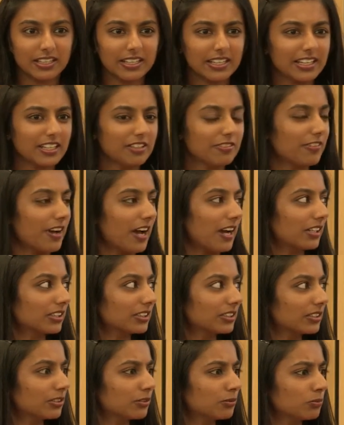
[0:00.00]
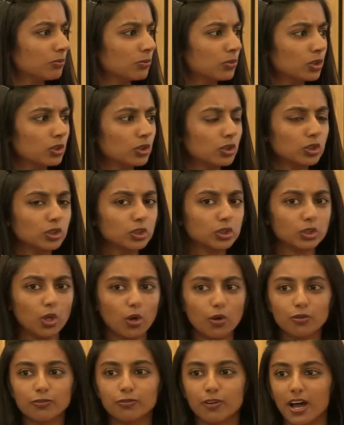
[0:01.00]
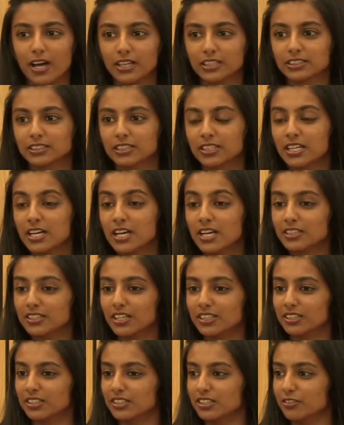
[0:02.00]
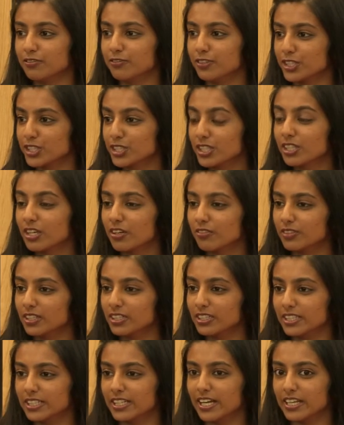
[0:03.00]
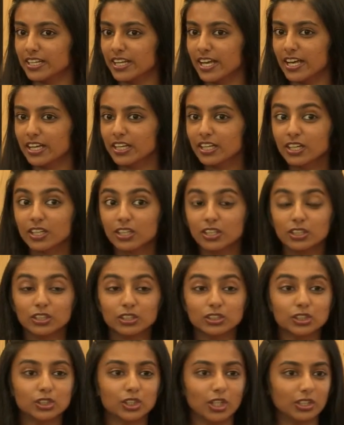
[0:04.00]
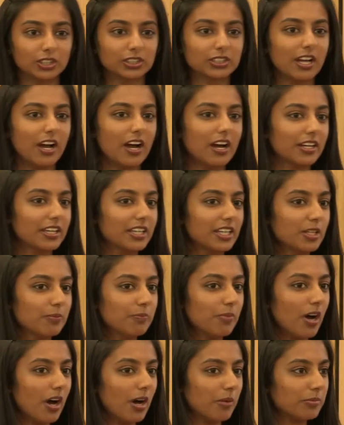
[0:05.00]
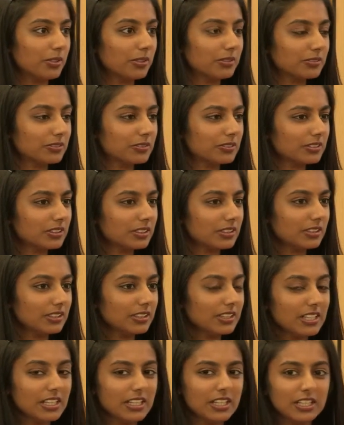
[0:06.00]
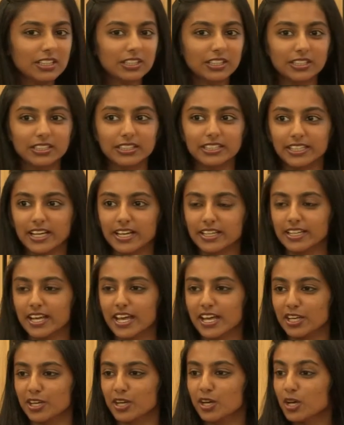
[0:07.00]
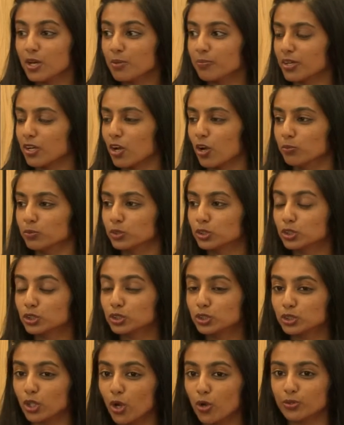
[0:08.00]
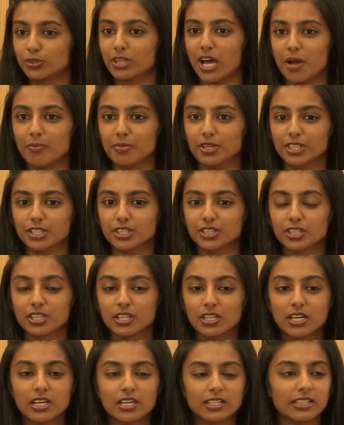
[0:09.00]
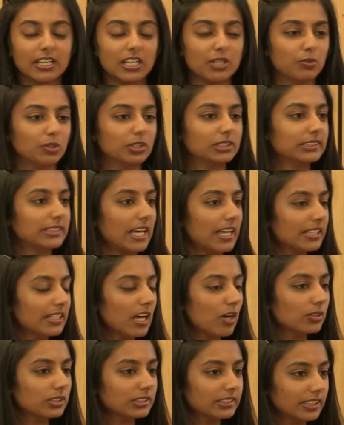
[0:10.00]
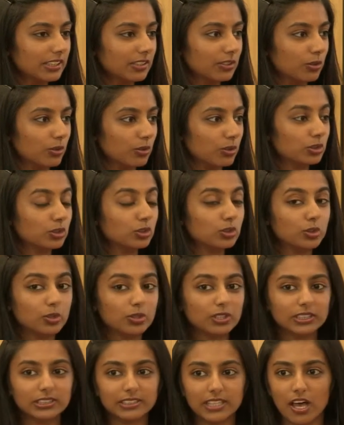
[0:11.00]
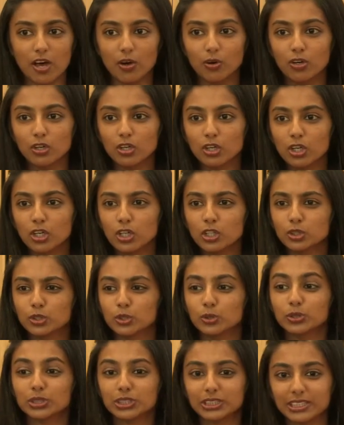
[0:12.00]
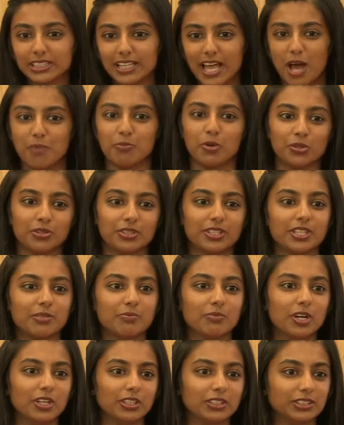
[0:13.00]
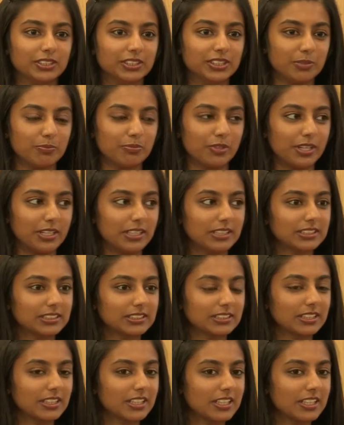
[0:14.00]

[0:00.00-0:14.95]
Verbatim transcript: In fact, so fast that the division of the DNA just can't keep up. The DNA becomes so damaged that it will send out signals to the cell to slam on the emergency brakes.